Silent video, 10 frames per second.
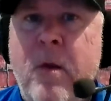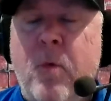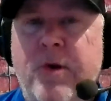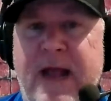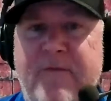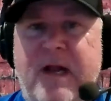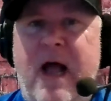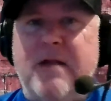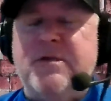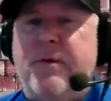We're going to have a
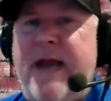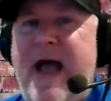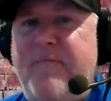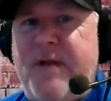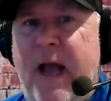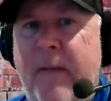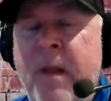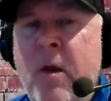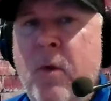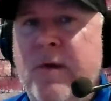concert at halftime.
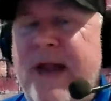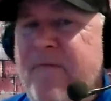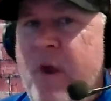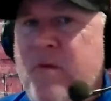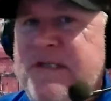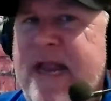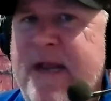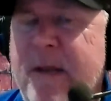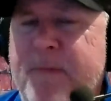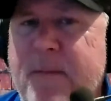We're going to have no
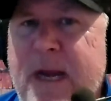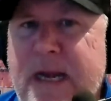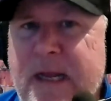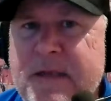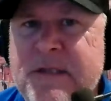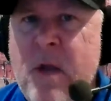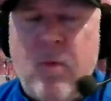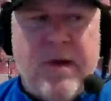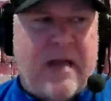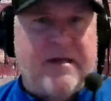stand-up comedians.
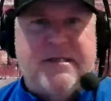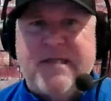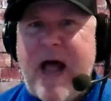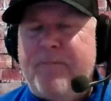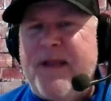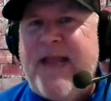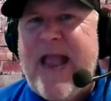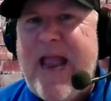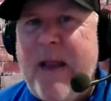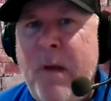We're not going to stop the
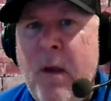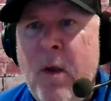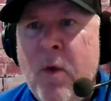game.